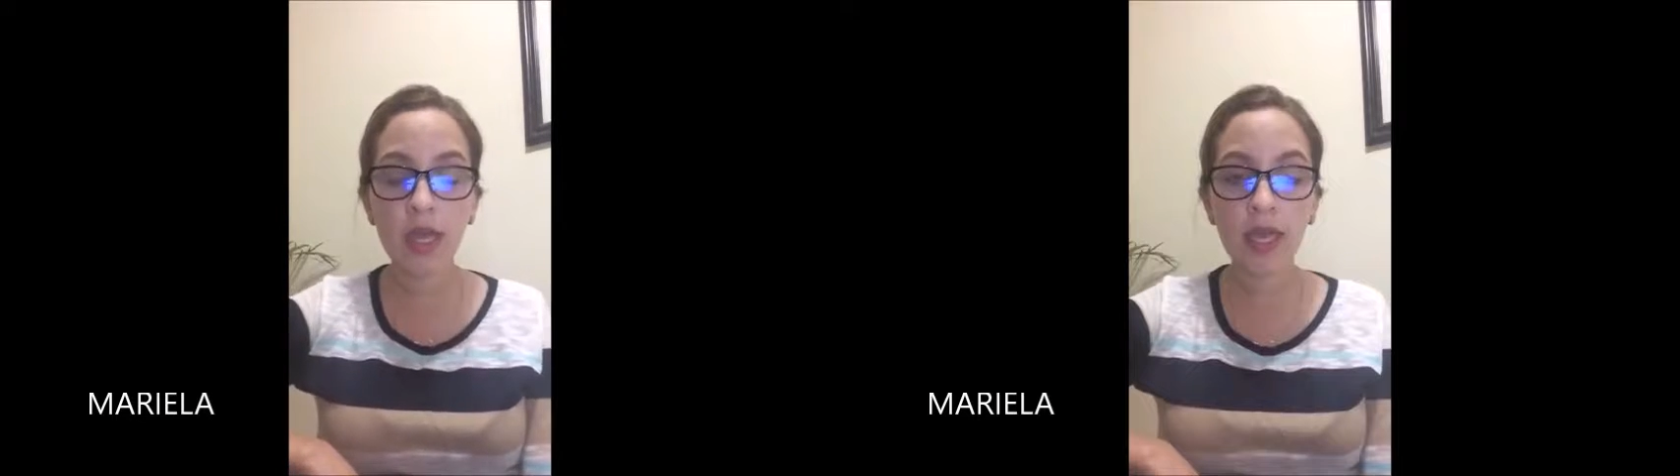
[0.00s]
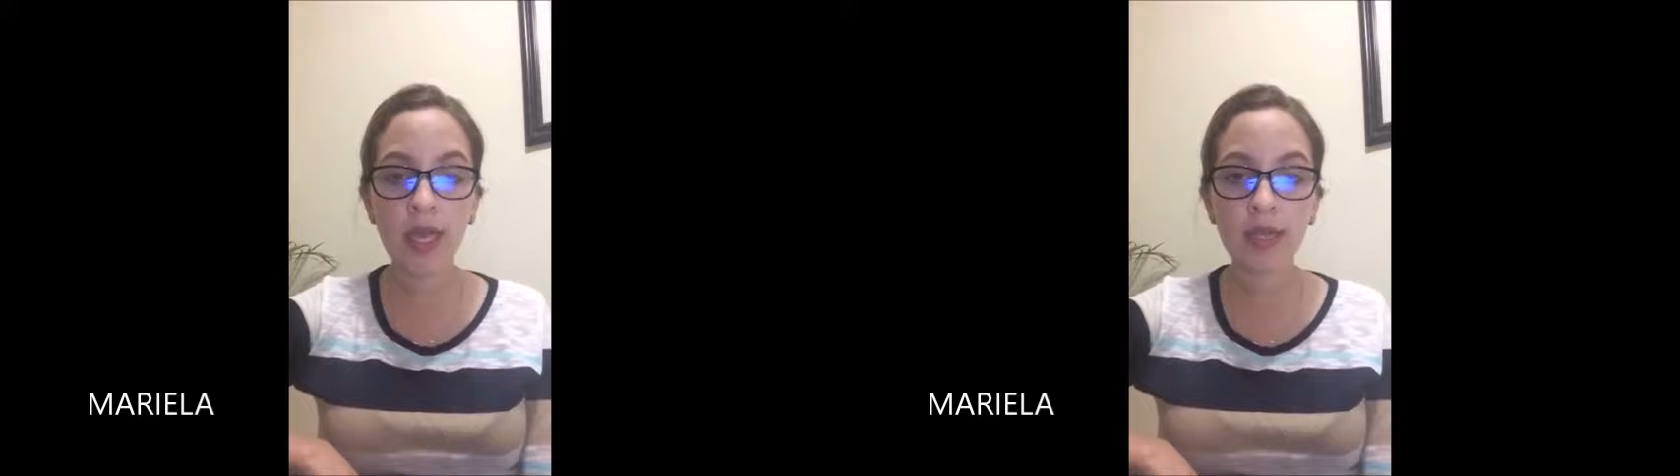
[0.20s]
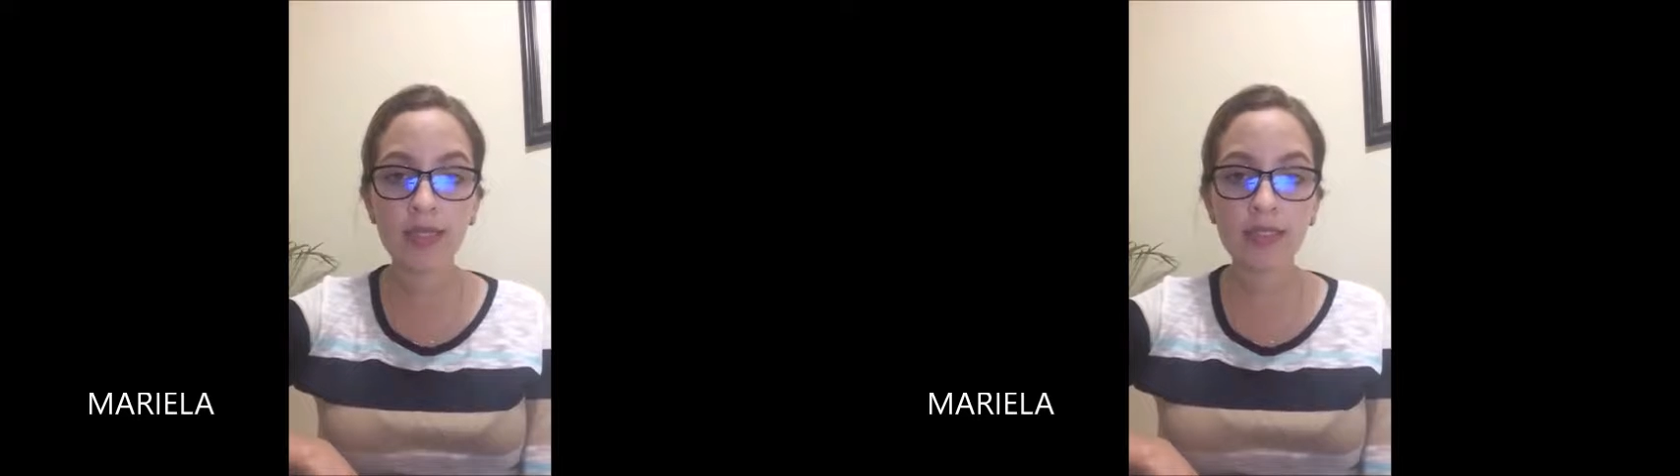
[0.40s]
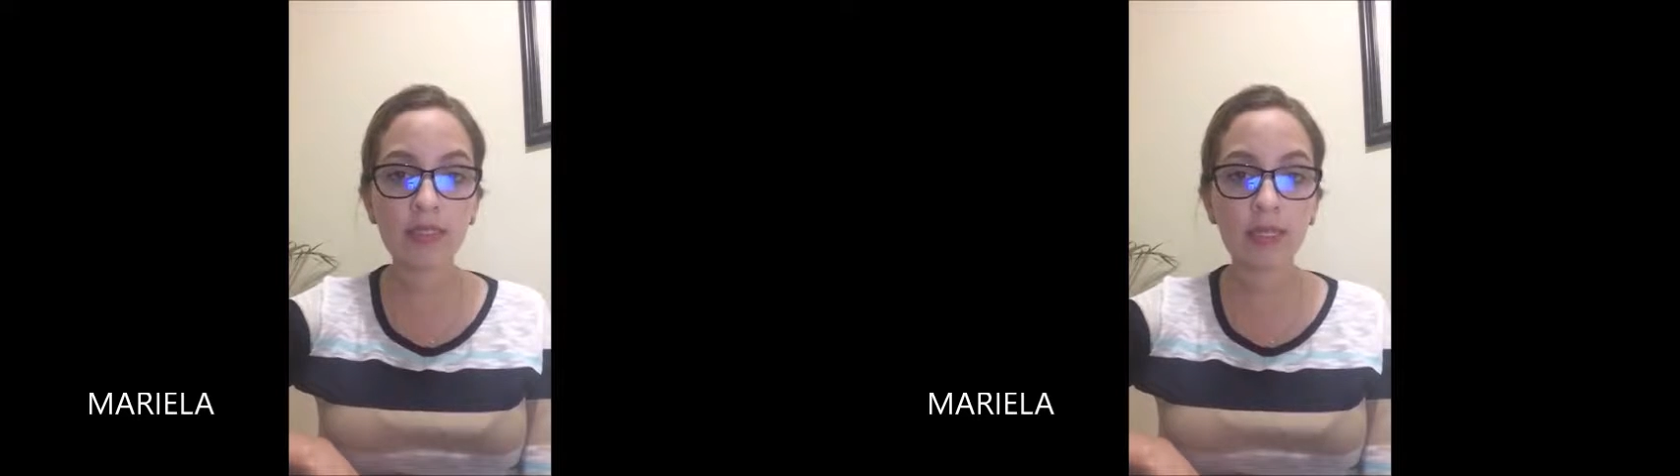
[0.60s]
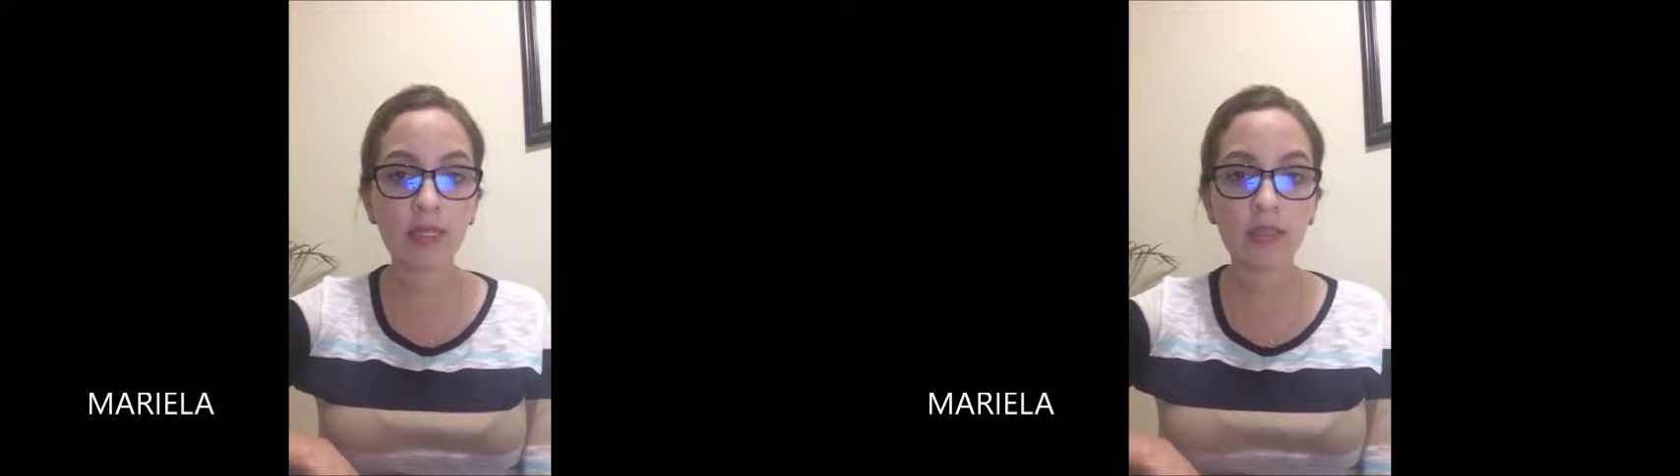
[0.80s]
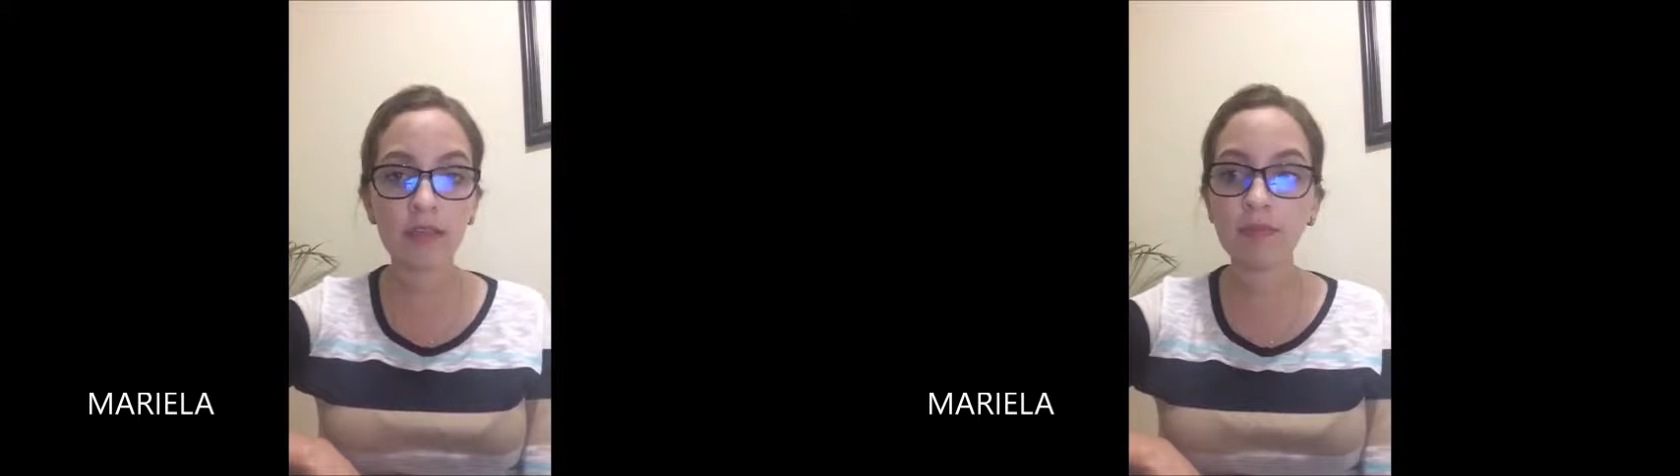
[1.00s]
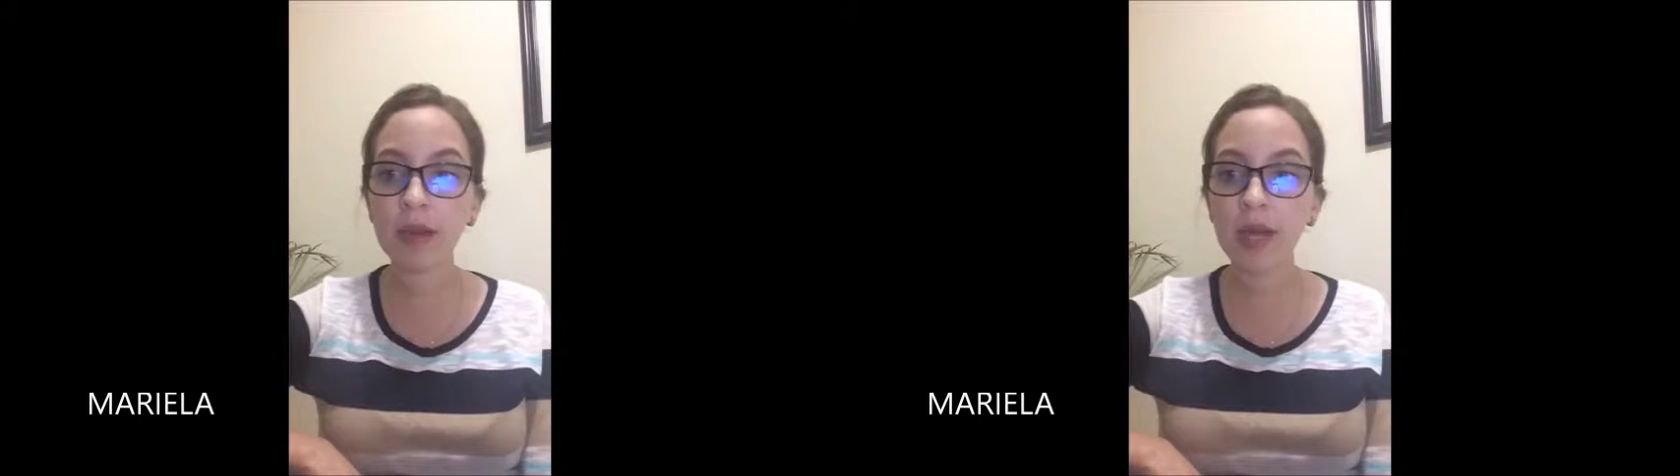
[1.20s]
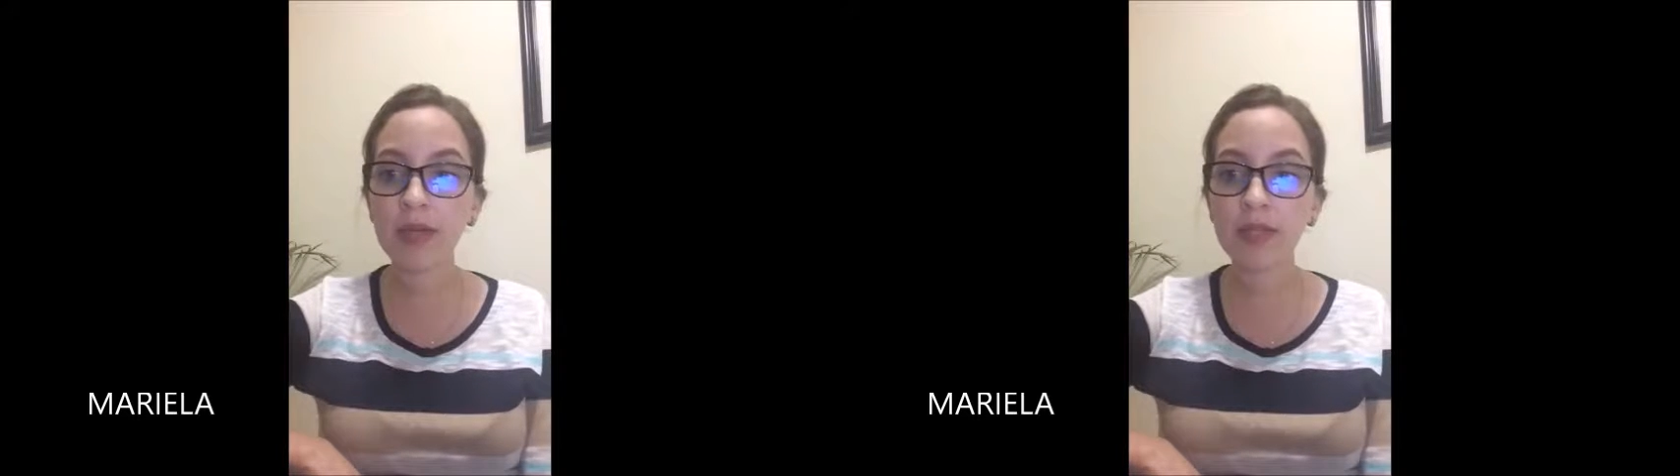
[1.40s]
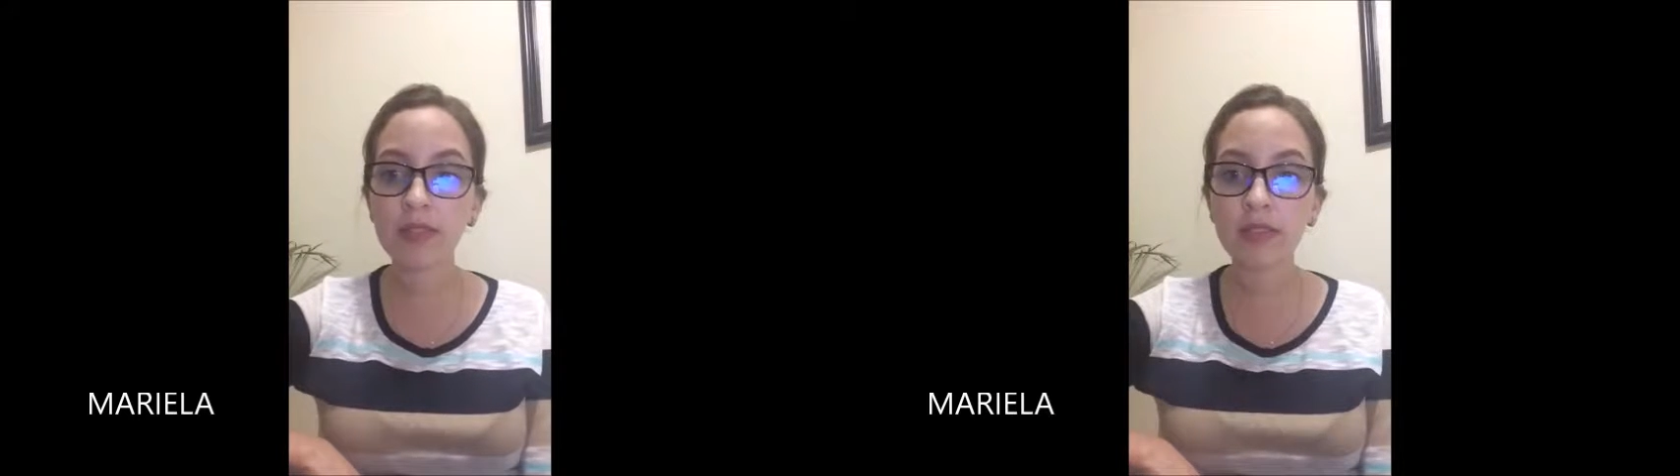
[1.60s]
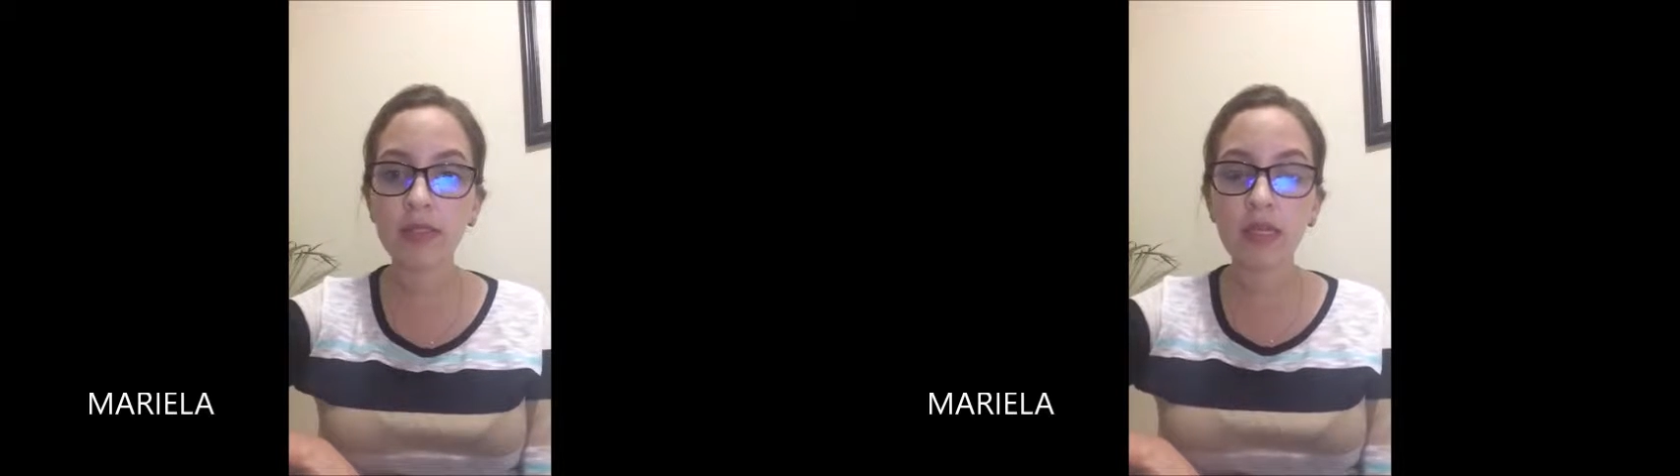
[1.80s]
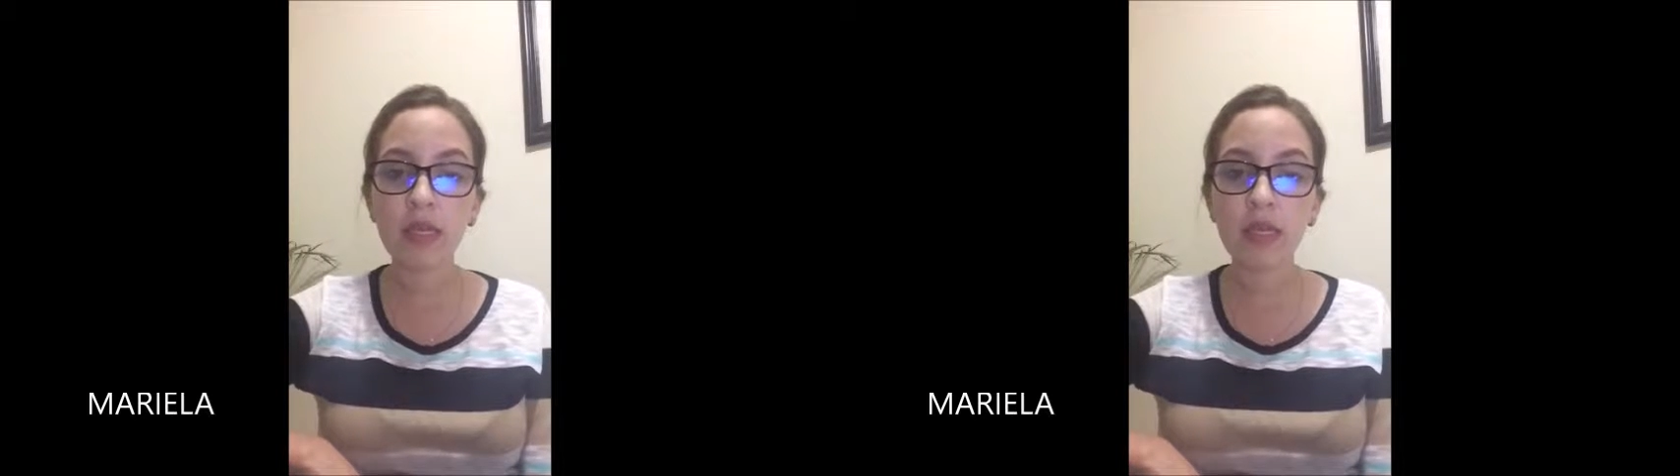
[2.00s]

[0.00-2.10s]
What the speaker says: listening their parents,